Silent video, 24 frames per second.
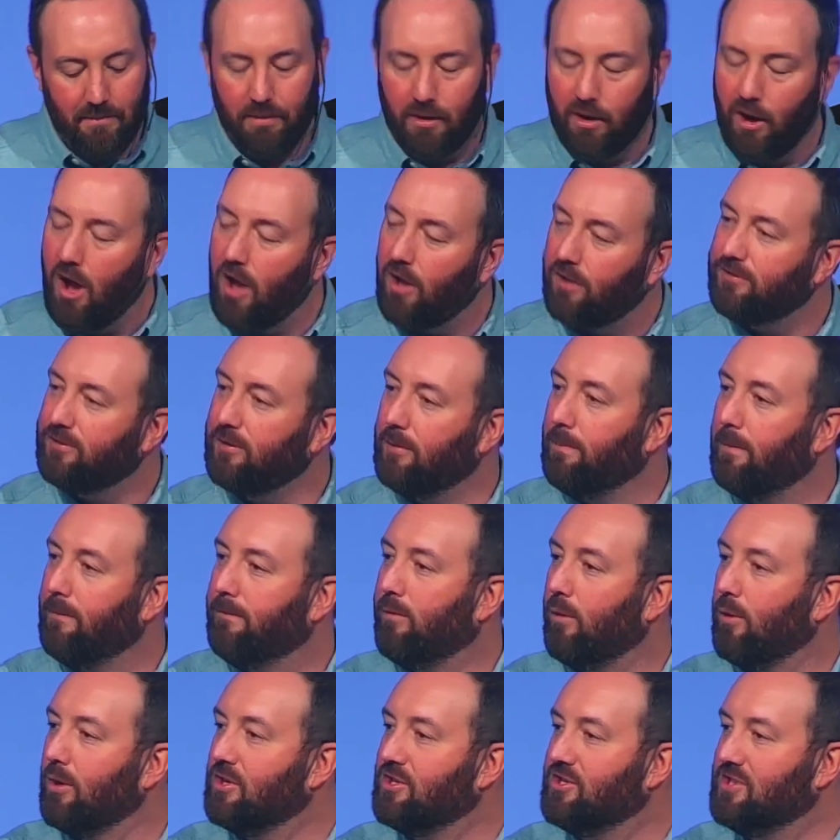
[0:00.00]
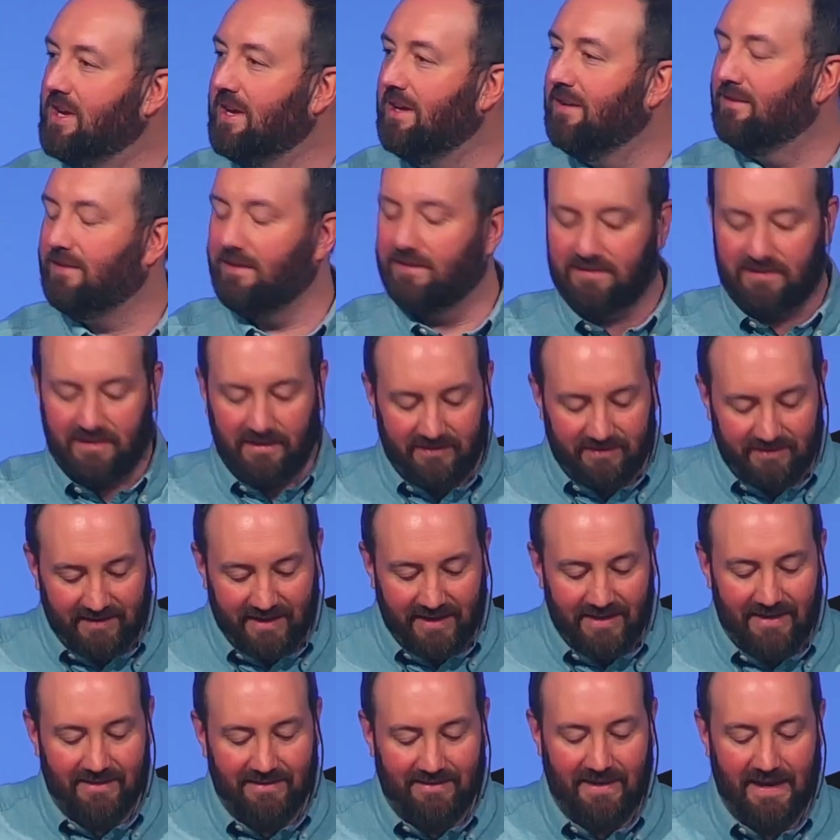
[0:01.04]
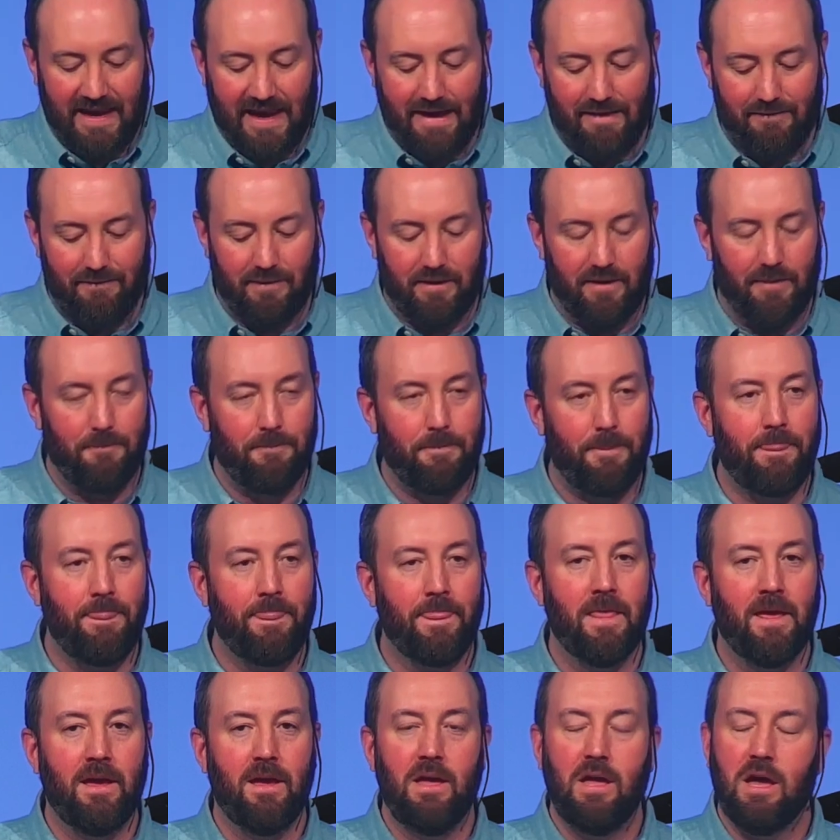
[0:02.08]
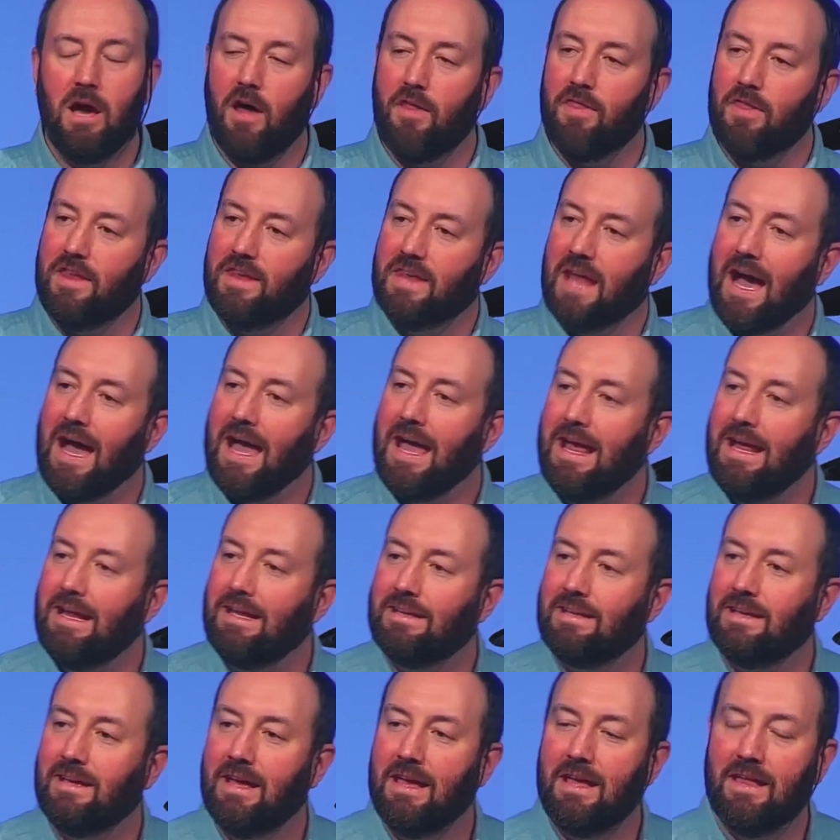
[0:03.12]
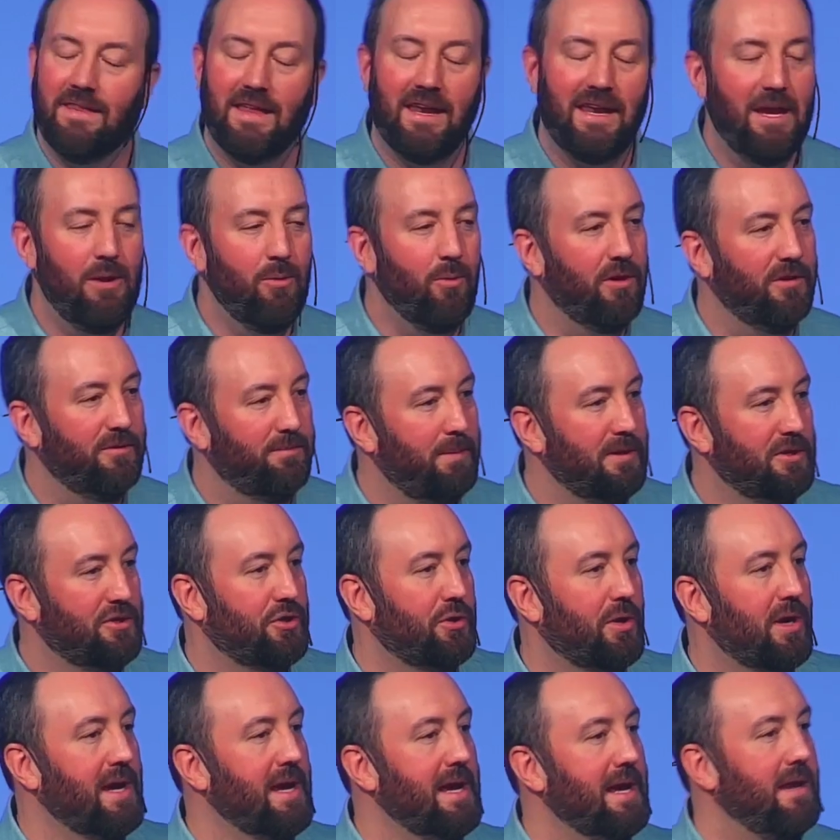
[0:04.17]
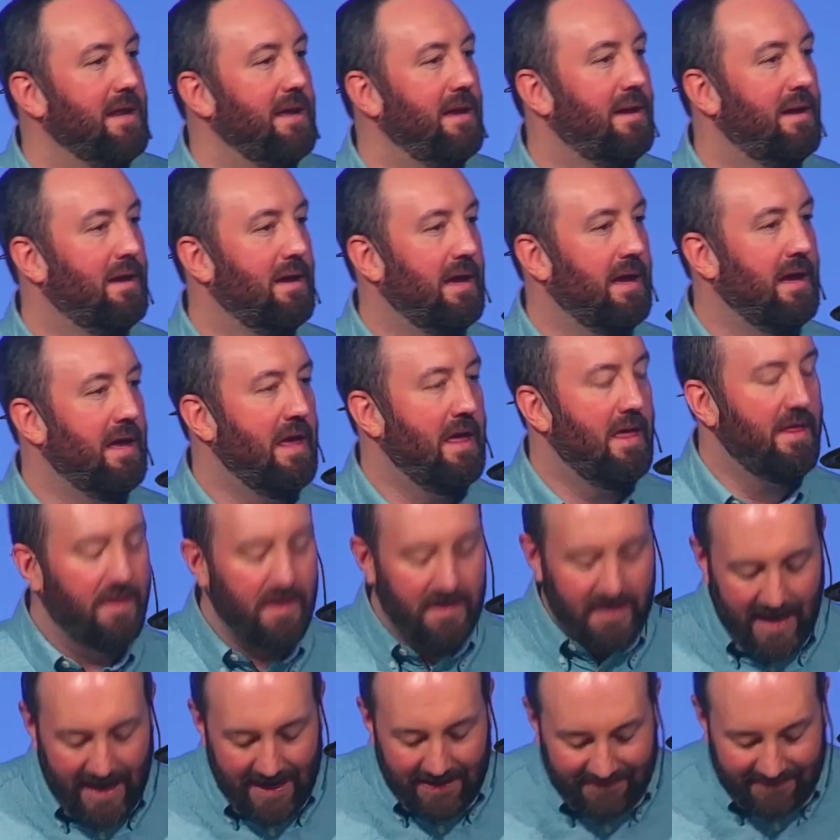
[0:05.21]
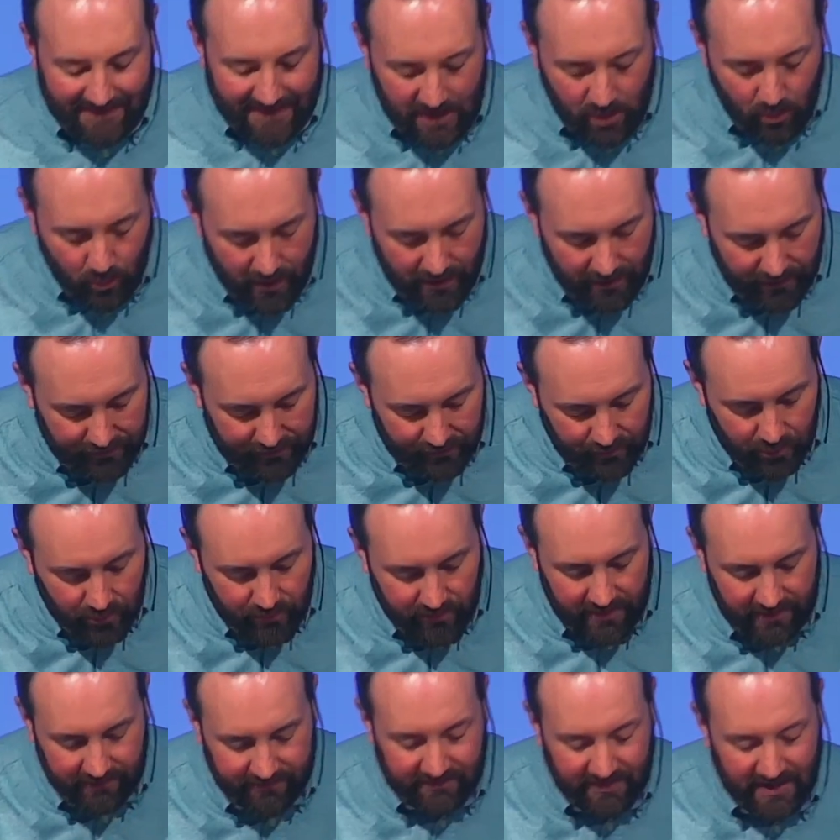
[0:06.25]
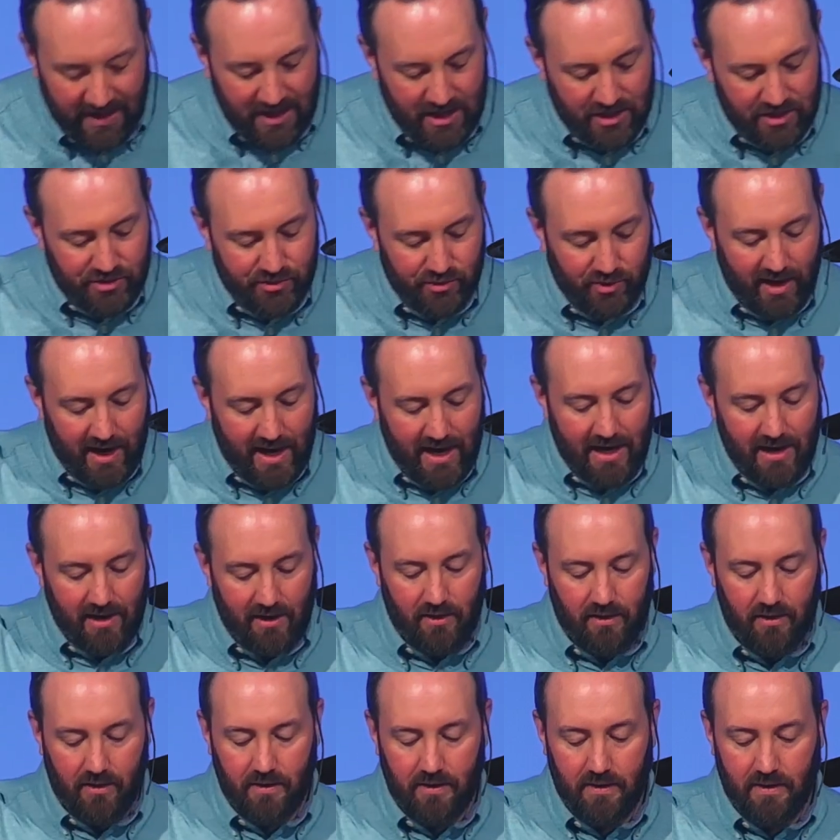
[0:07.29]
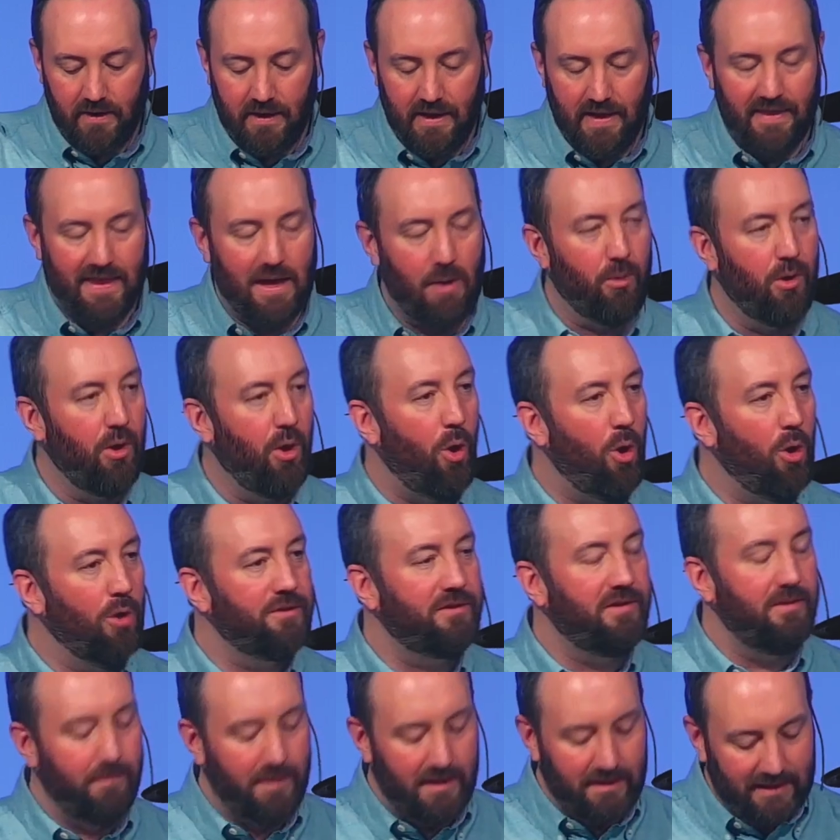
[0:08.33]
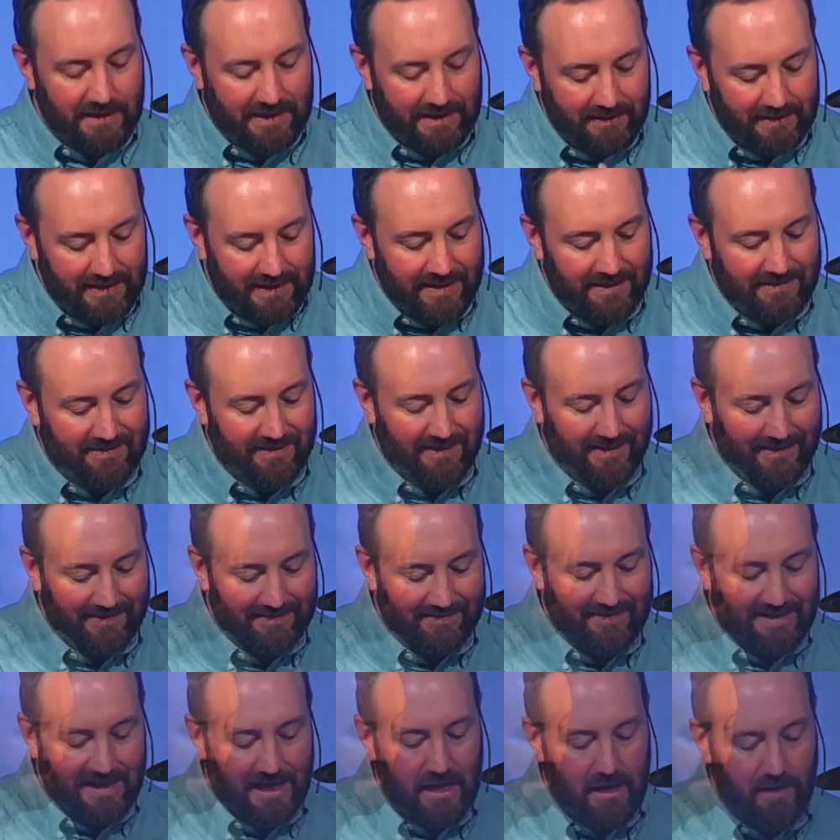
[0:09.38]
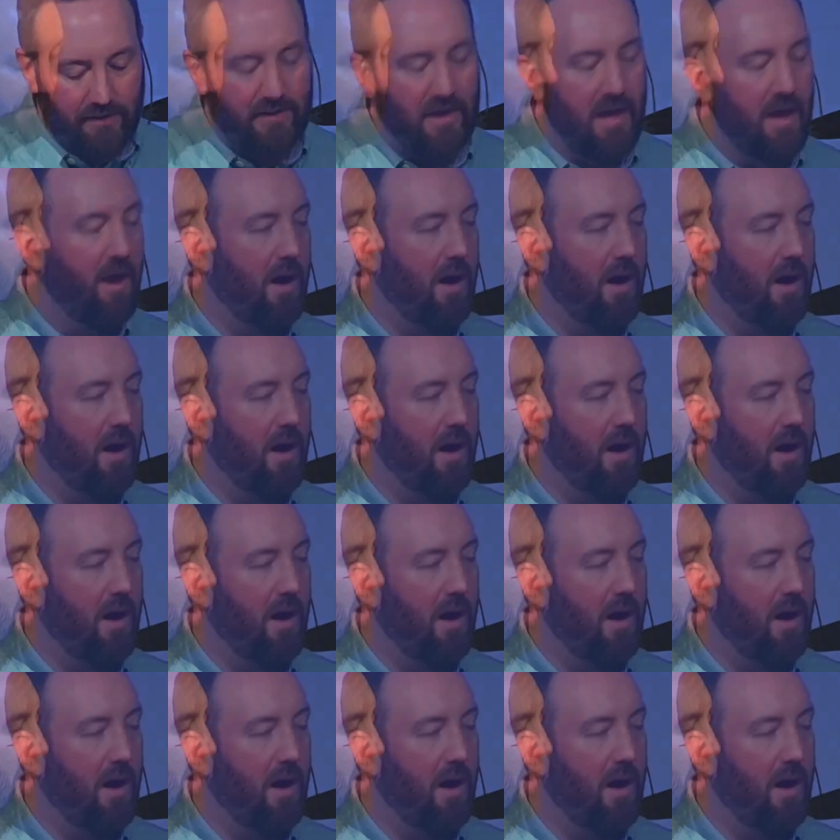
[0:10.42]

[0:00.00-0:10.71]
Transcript: But also before Jesus ascended to heaven, on the night that he was betrayed, the night that he went through this trial that would ultimately lead to his death